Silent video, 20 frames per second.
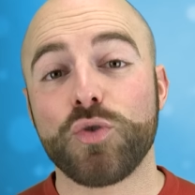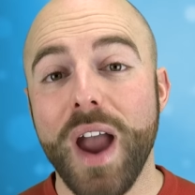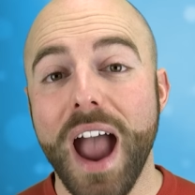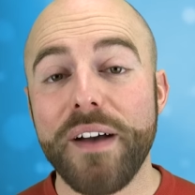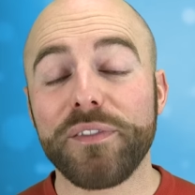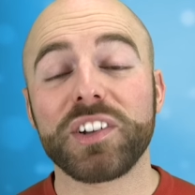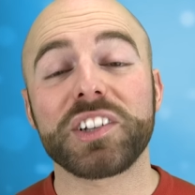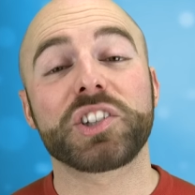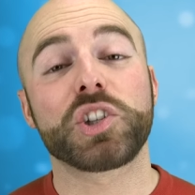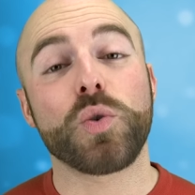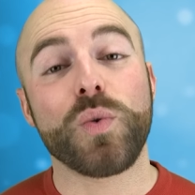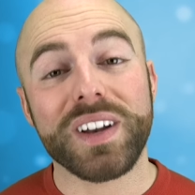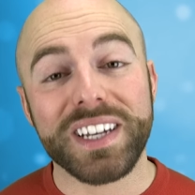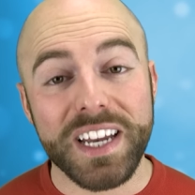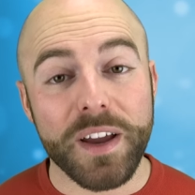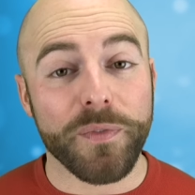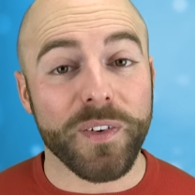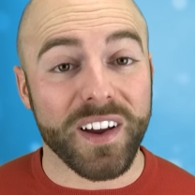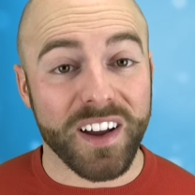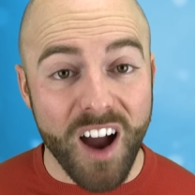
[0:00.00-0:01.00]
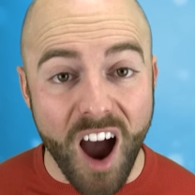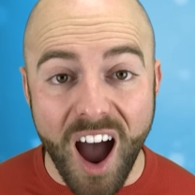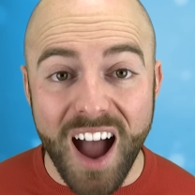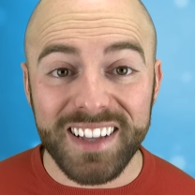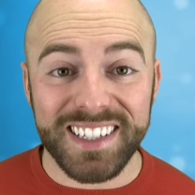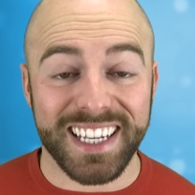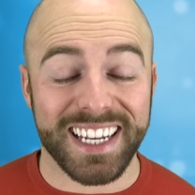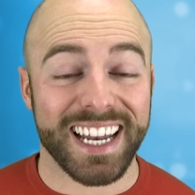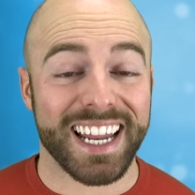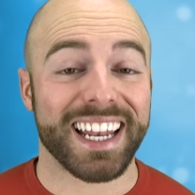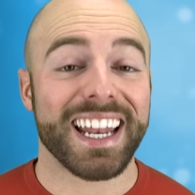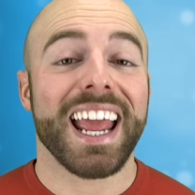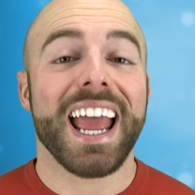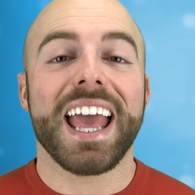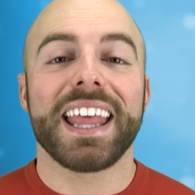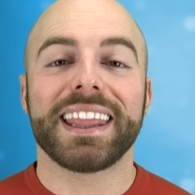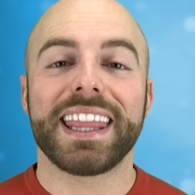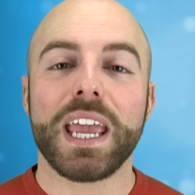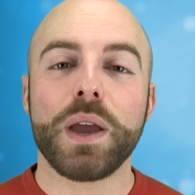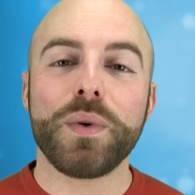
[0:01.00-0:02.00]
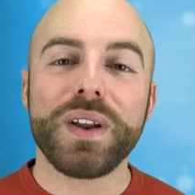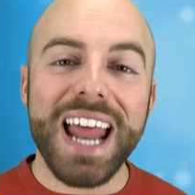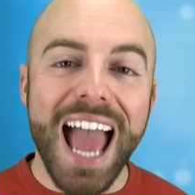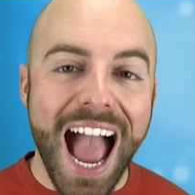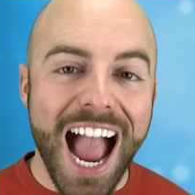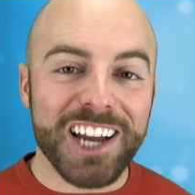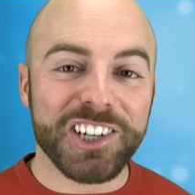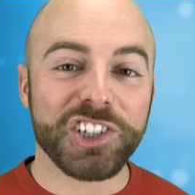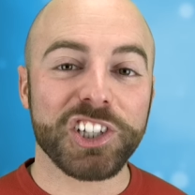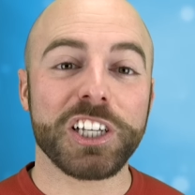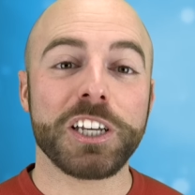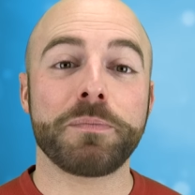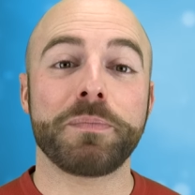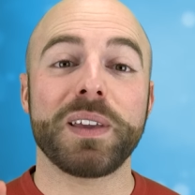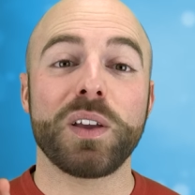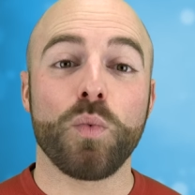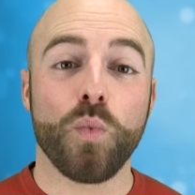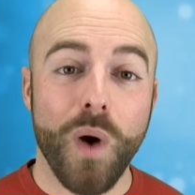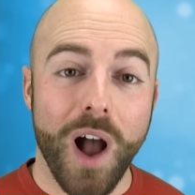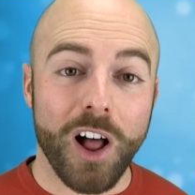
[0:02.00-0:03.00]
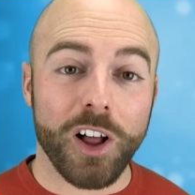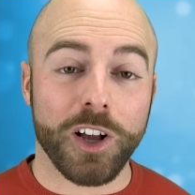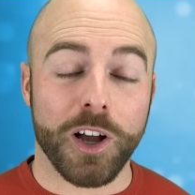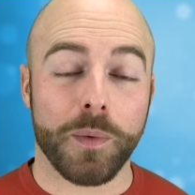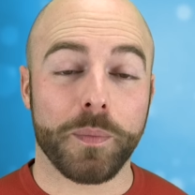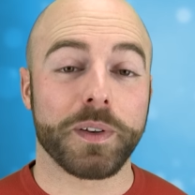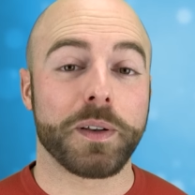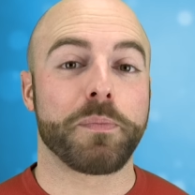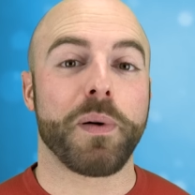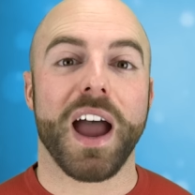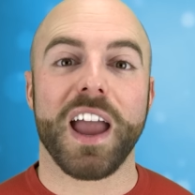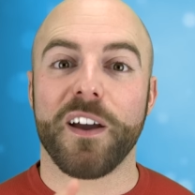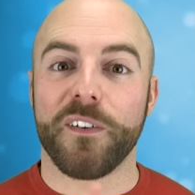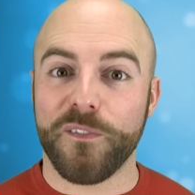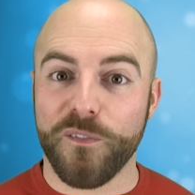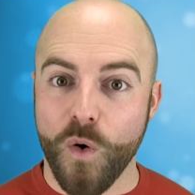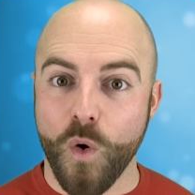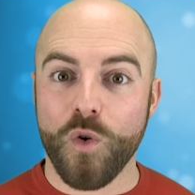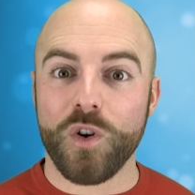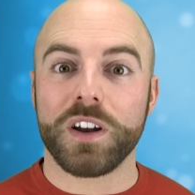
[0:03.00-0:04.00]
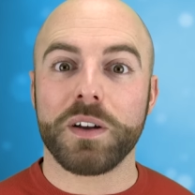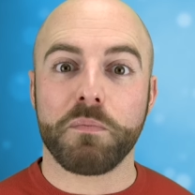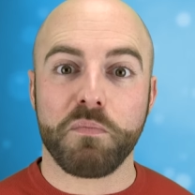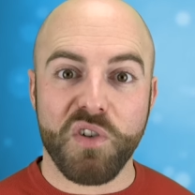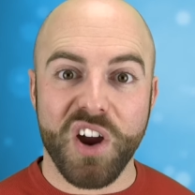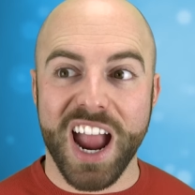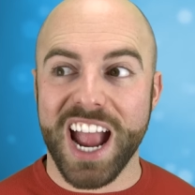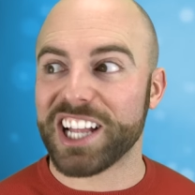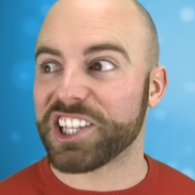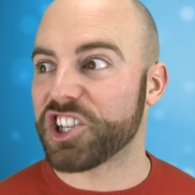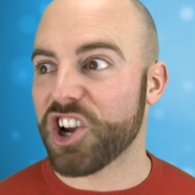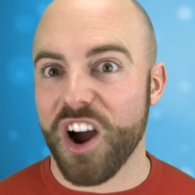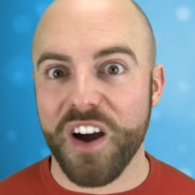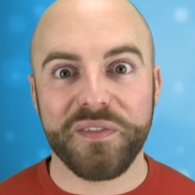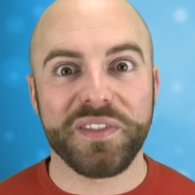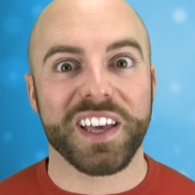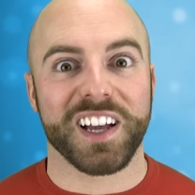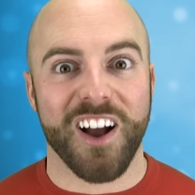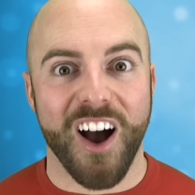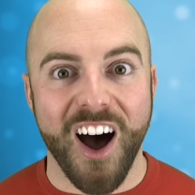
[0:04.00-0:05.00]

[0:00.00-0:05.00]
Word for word: traveled to a different continent, they would actually be welcomed by a foreign branch of the